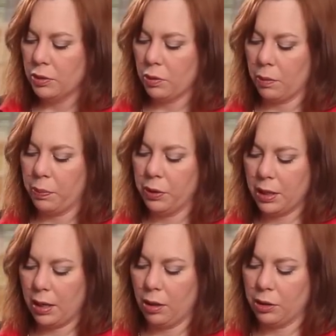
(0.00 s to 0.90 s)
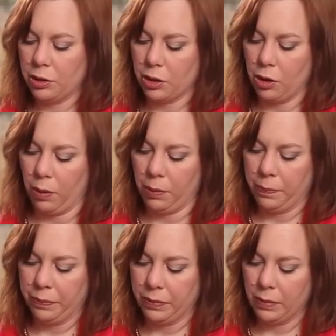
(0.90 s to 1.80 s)
So we're going to put that on a skewer.
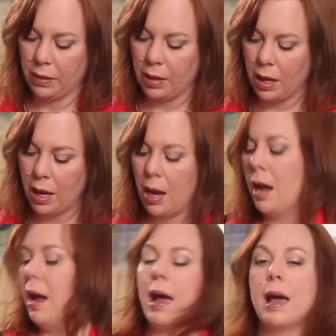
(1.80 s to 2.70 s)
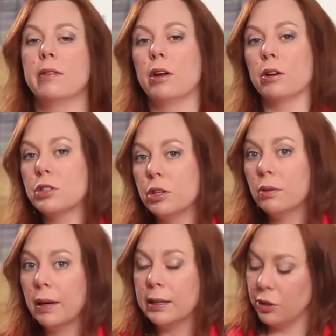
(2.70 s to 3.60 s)
And there are
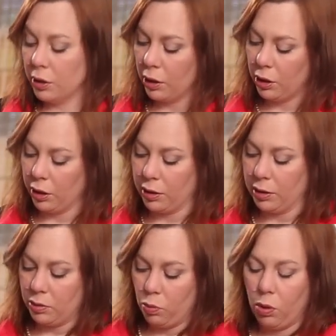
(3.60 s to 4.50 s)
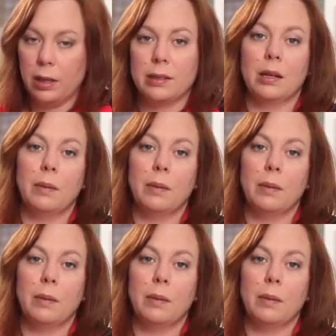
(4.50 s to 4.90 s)
two ways you can cook this. One is